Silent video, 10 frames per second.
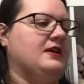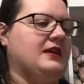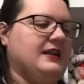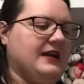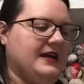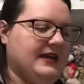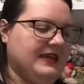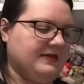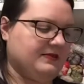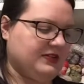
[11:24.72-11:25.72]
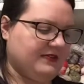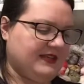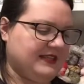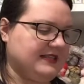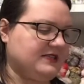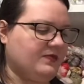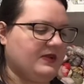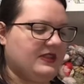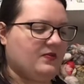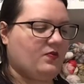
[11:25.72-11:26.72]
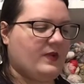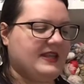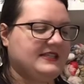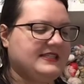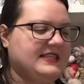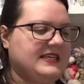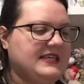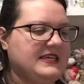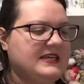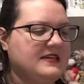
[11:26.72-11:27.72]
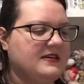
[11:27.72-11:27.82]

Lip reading: And I am doing this with Wendy